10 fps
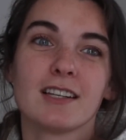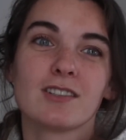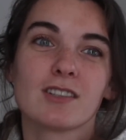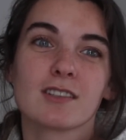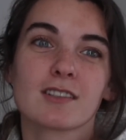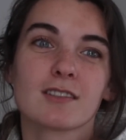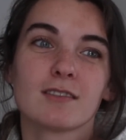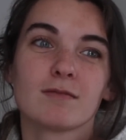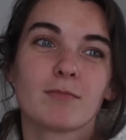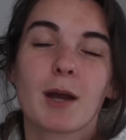It's
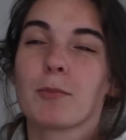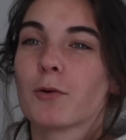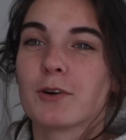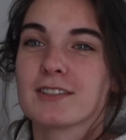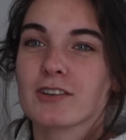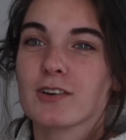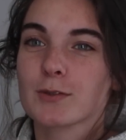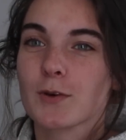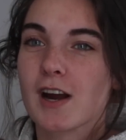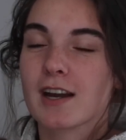just my priorities are
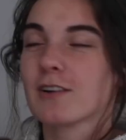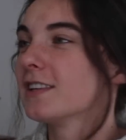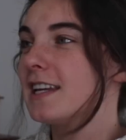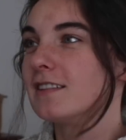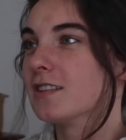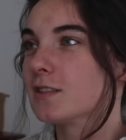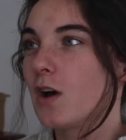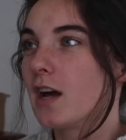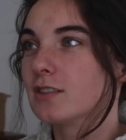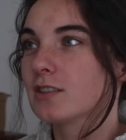elsewhere. I don't knit as
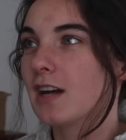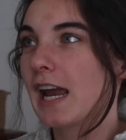much.